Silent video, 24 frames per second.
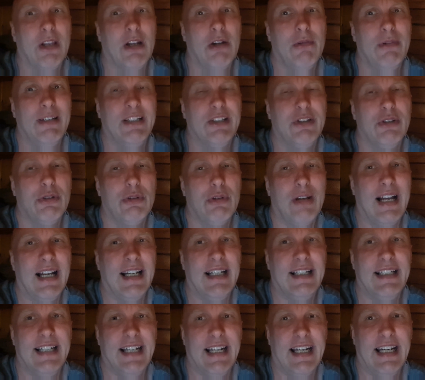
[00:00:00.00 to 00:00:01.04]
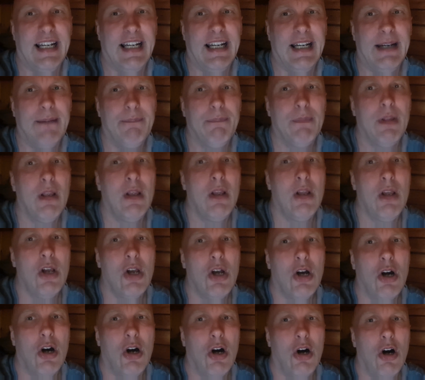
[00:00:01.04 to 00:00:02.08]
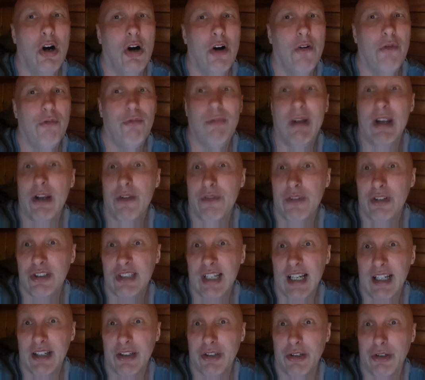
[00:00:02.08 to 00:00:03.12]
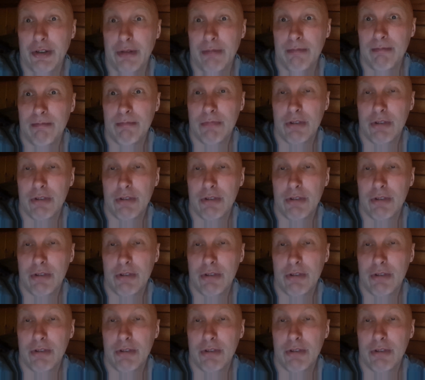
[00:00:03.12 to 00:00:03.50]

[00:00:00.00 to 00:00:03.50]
an original idea of Ray of the Dragon.